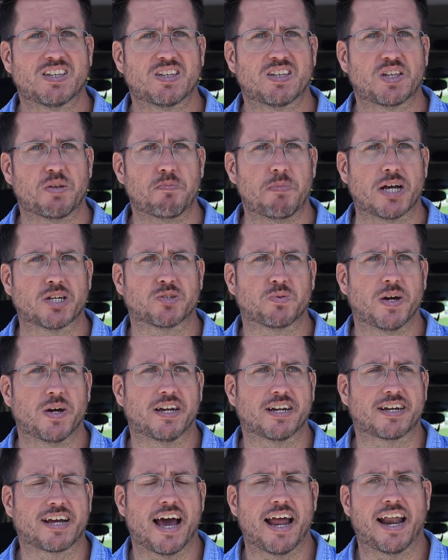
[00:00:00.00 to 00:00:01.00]
the best way
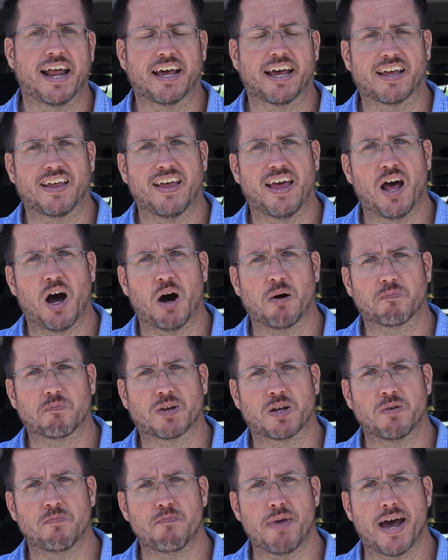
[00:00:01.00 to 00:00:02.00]
to kind of help
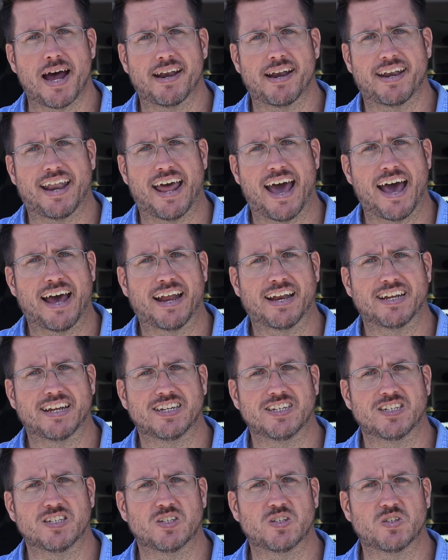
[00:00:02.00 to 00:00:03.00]
combat that
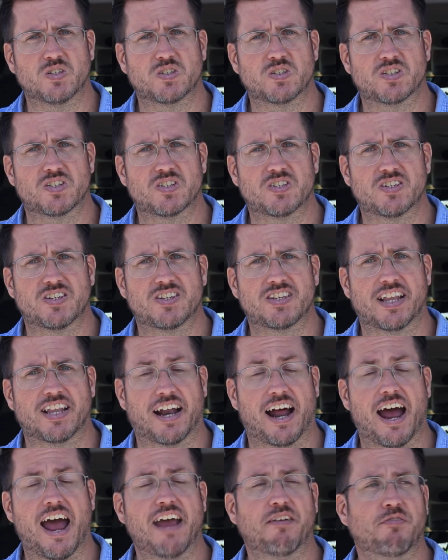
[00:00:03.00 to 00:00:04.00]
is that
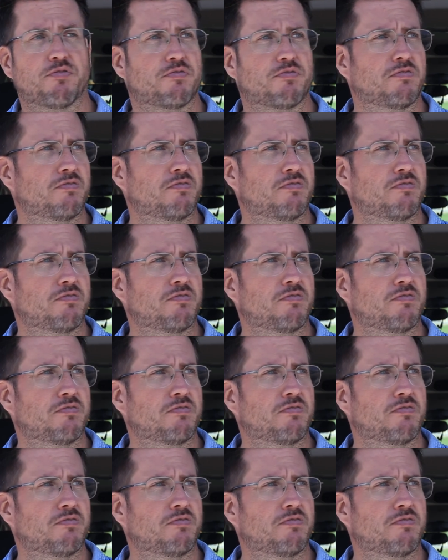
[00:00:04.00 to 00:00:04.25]
I've